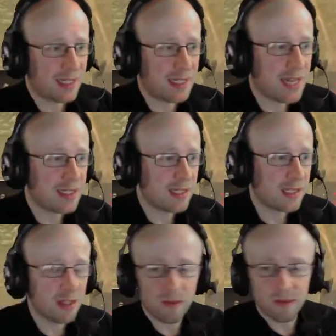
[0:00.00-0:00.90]

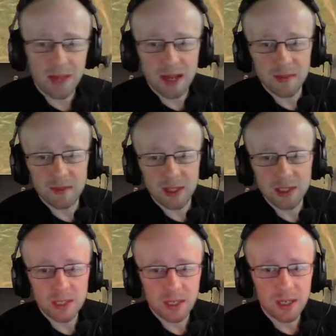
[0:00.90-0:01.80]
tactics on that
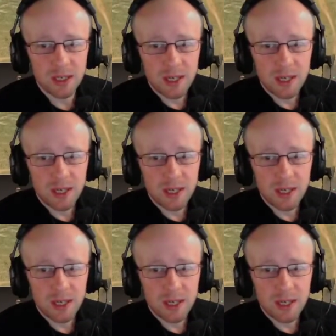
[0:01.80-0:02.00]
adventure.